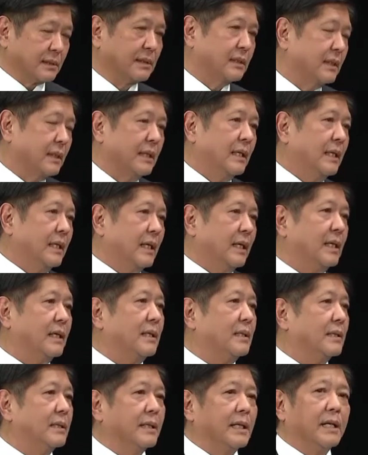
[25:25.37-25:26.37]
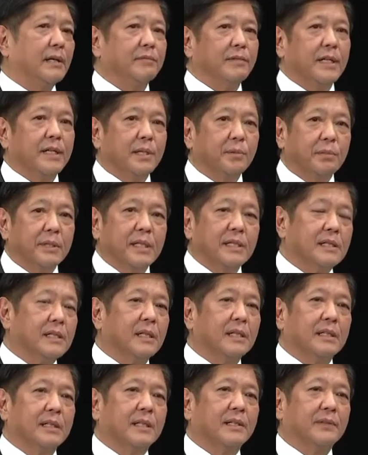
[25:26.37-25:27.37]
uh, uh, they have enemies
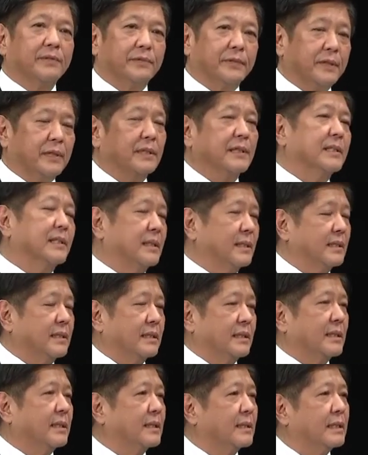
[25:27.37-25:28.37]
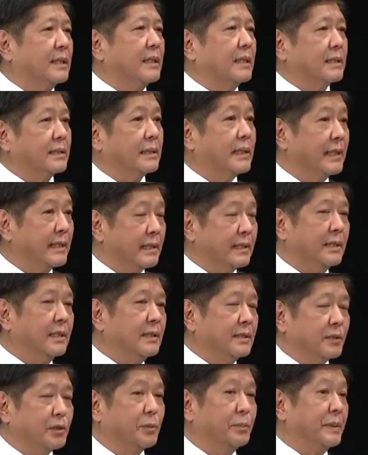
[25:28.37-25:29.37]
that they feel that uh,
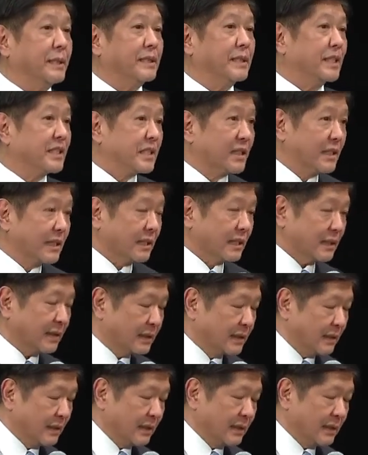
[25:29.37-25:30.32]
need to be deterred.